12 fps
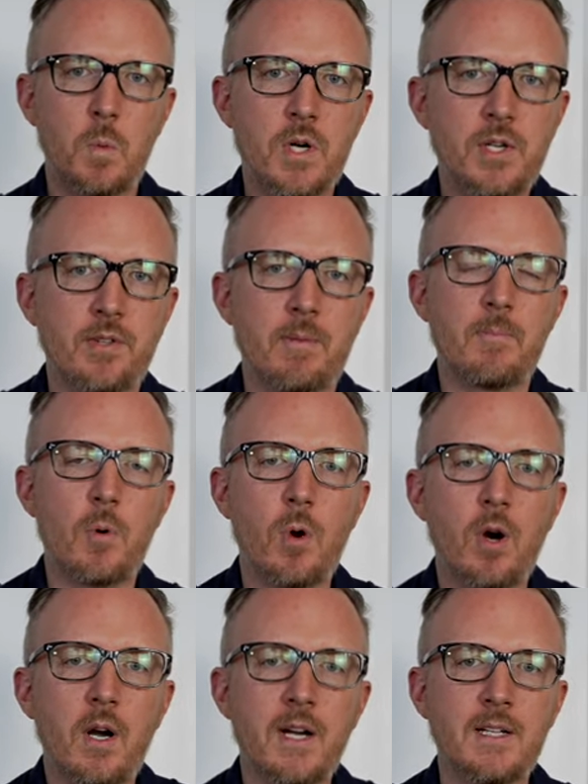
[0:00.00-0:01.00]
which is a
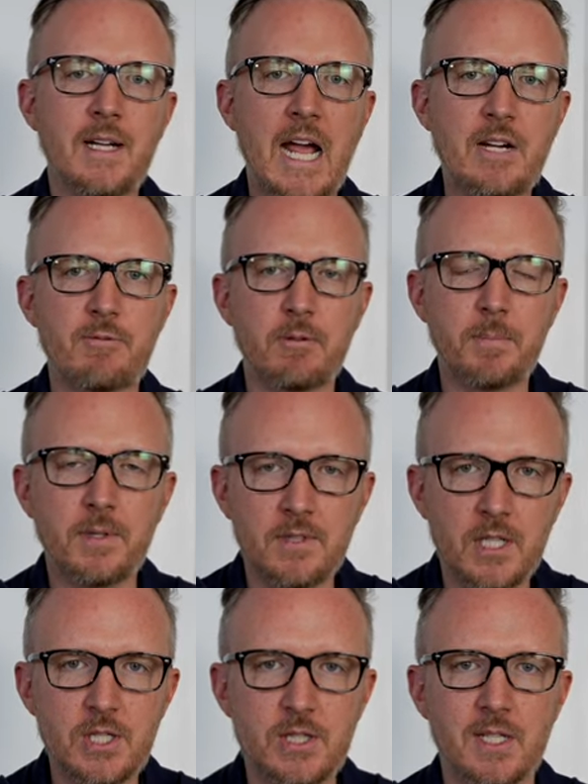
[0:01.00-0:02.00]
more natural
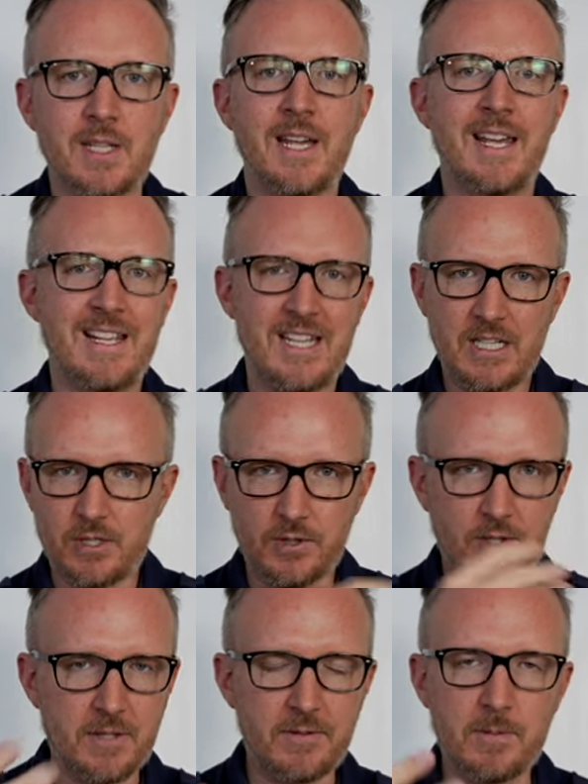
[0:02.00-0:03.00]
position it
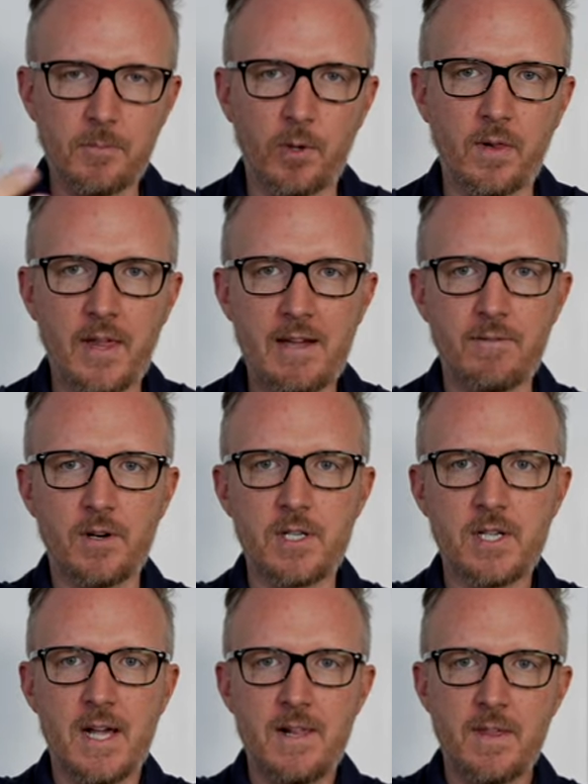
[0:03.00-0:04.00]
just gives you more
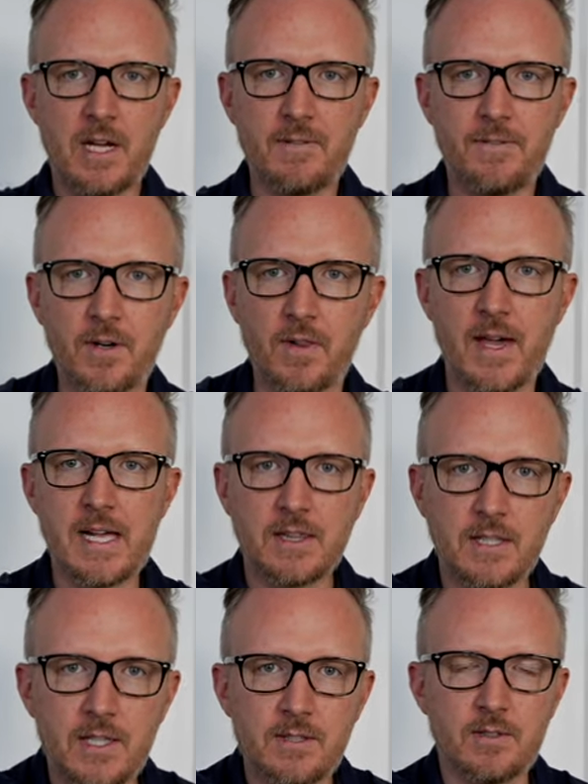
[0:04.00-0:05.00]
leverage than if you're like
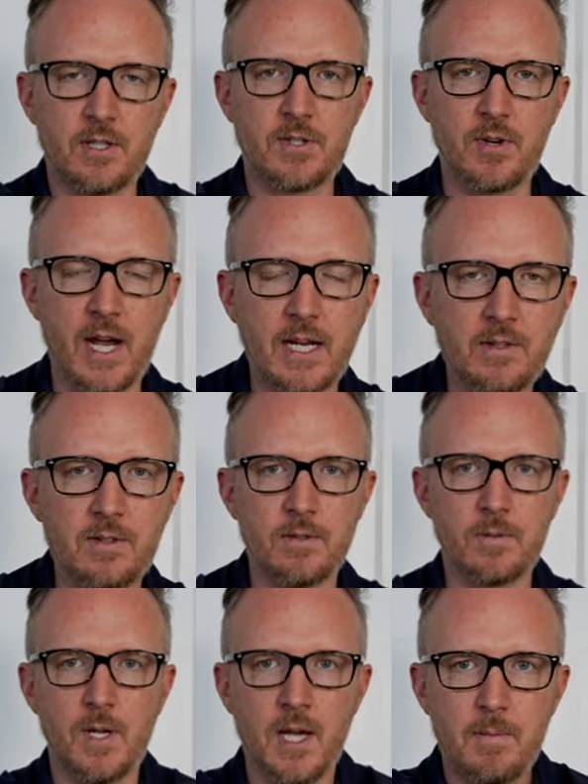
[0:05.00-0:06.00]
this and you're trying
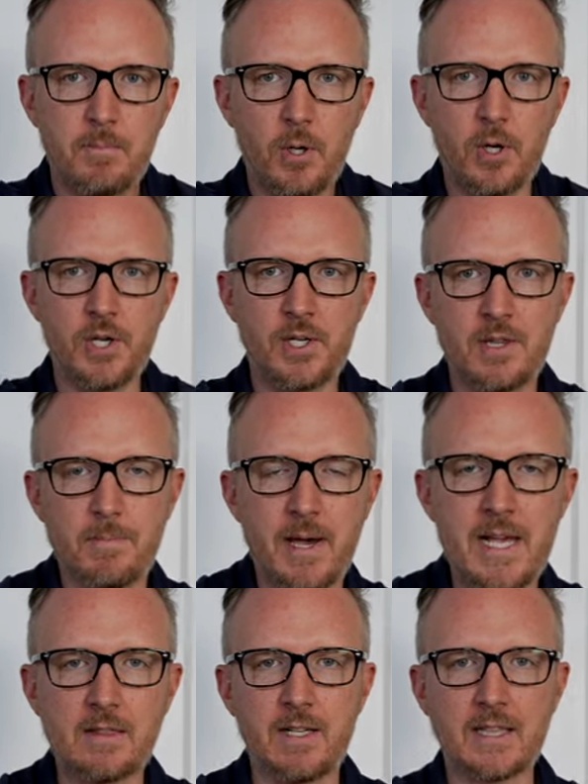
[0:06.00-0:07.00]
to push the
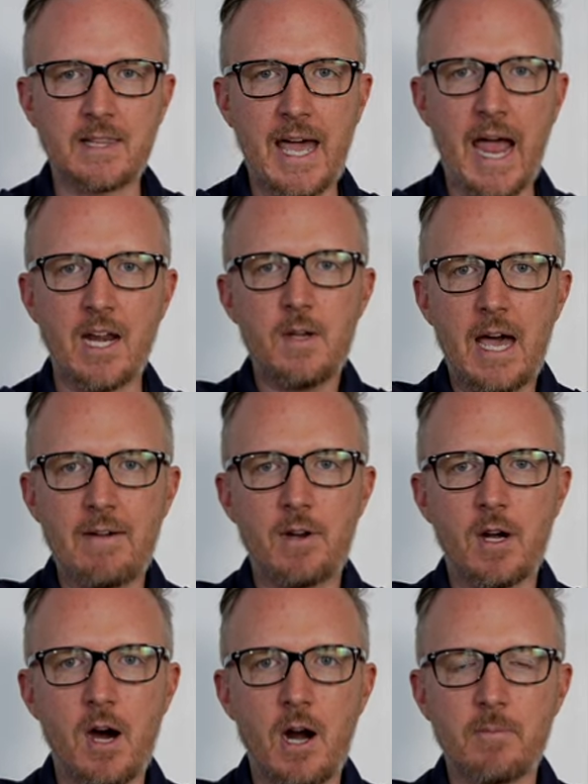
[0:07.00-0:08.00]
bike like that you have
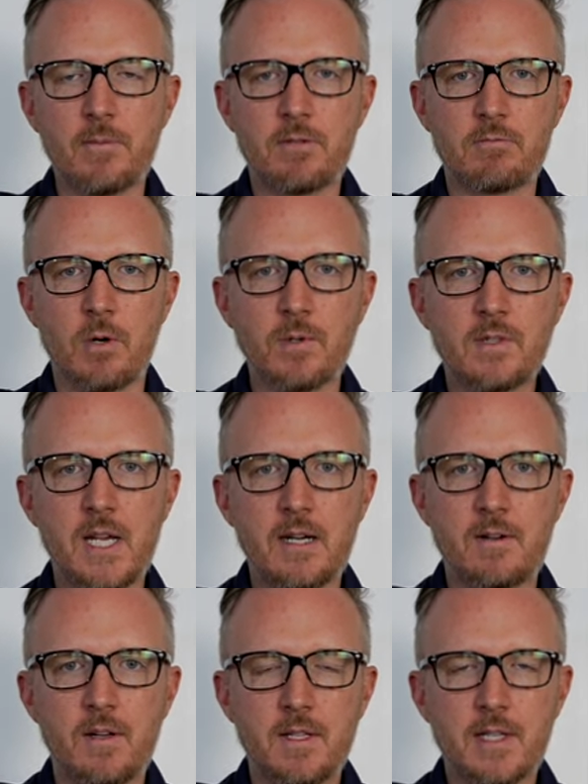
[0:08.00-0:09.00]
your arms
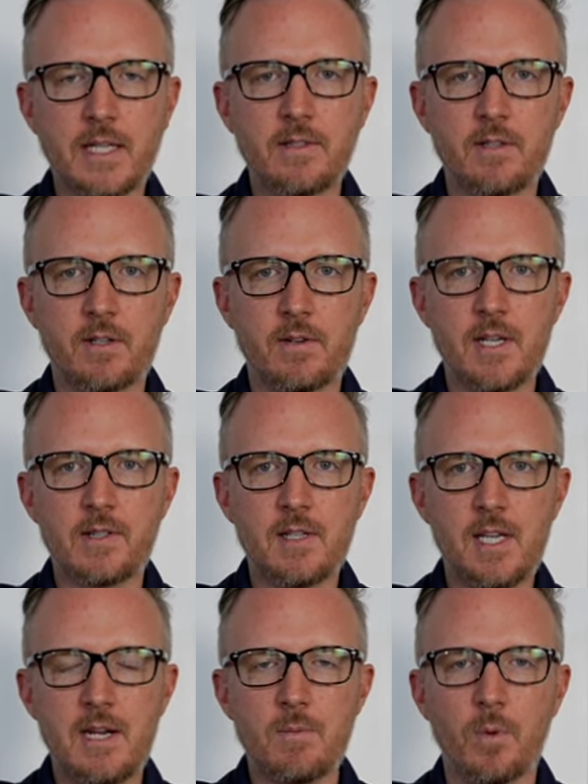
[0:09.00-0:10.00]
rotated 90 degrees
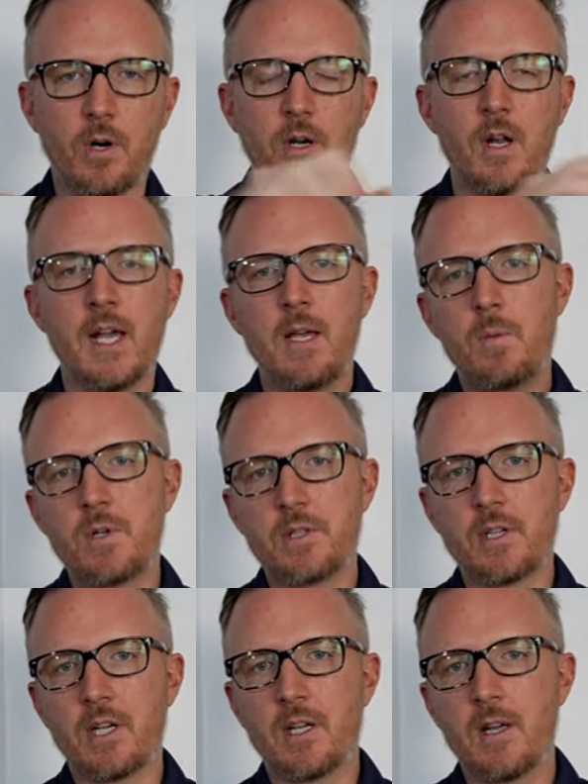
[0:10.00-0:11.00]
inward which is
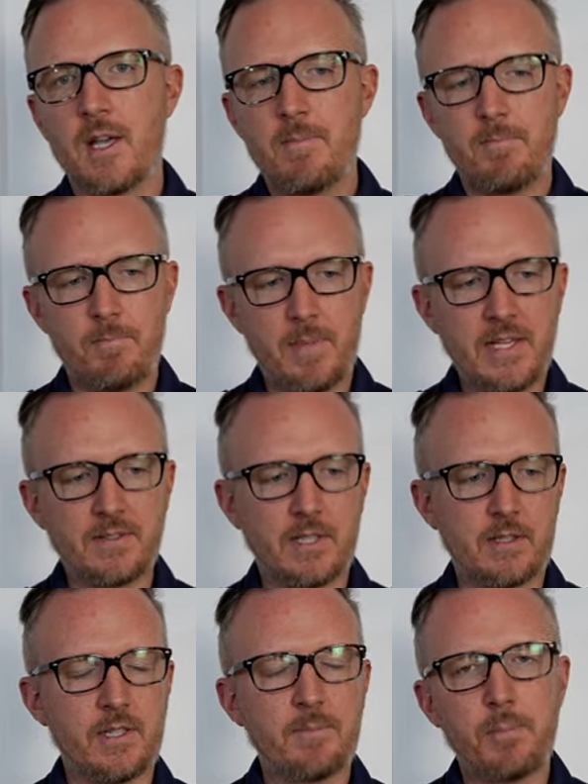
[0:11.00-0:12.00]
going to
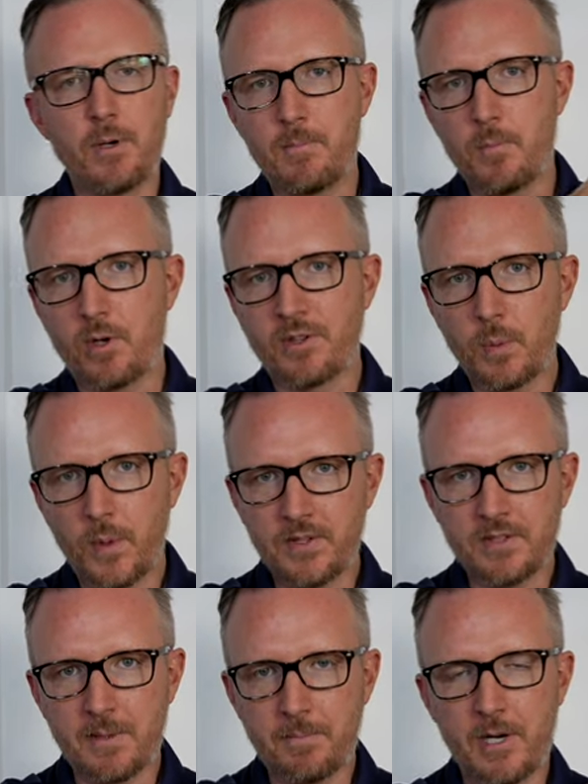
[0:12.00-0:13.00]
basically put more
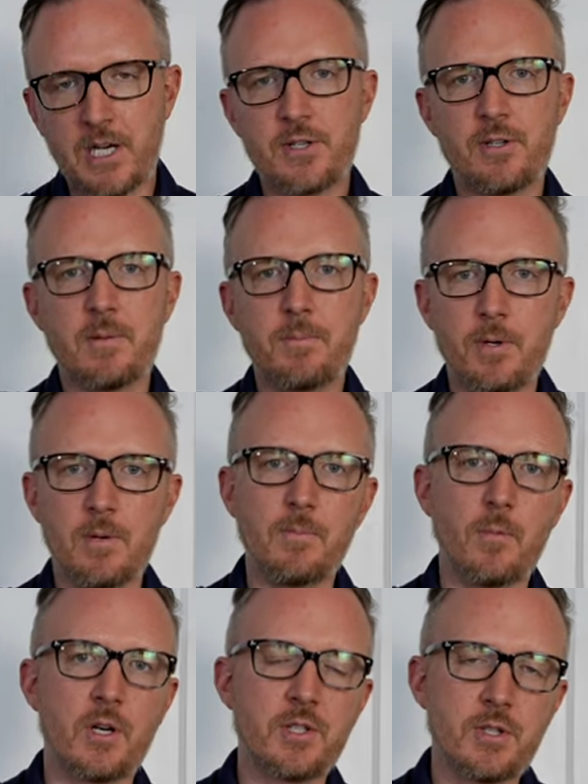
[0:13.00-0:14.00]
twisting pressure and put
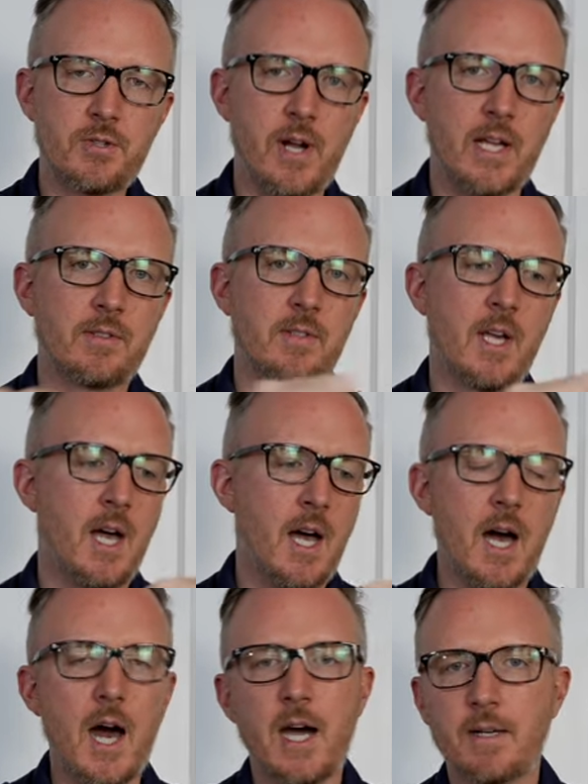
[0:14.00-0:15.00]
more stress
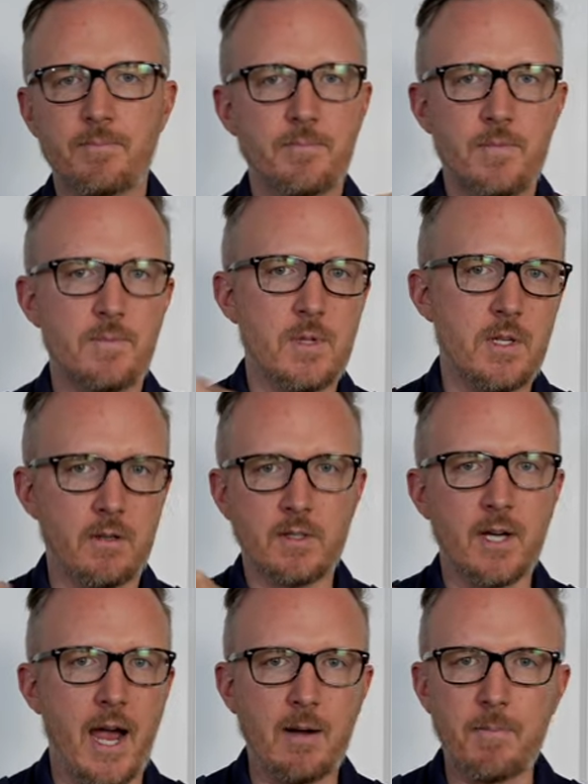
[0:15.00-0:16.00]
on your
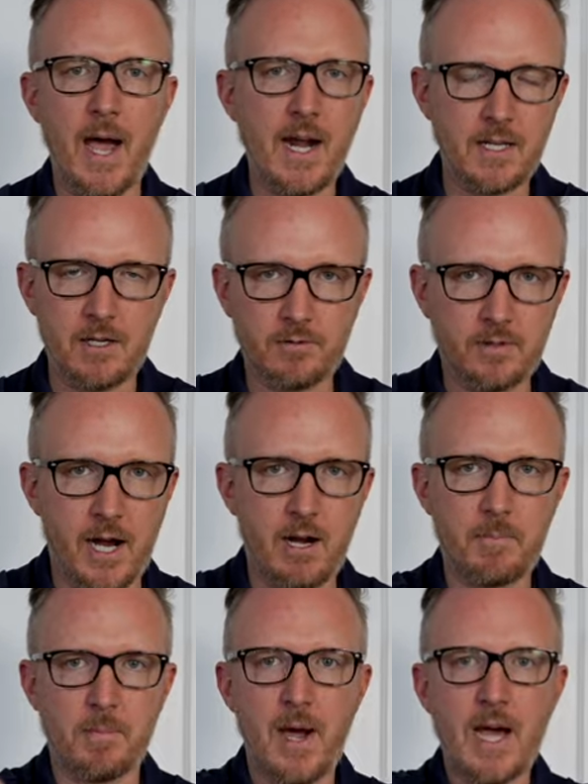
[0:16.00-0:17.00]
entire body, your entire
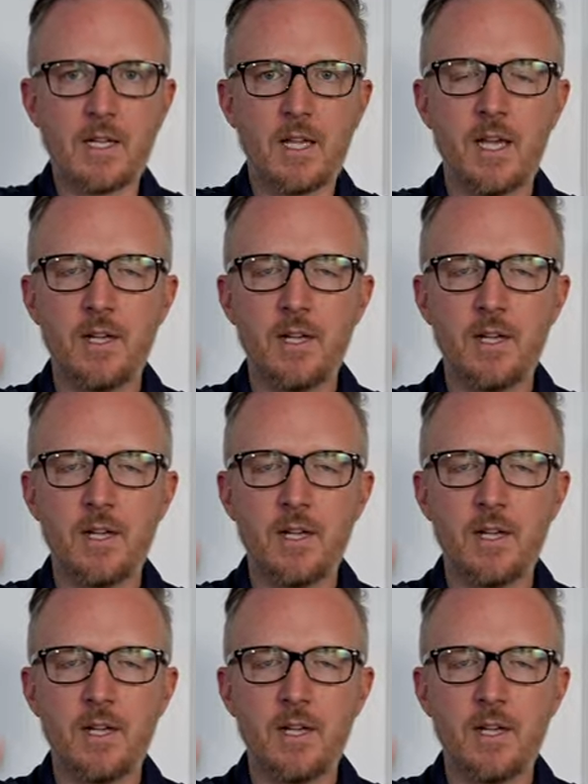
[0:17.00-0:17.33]
upper body.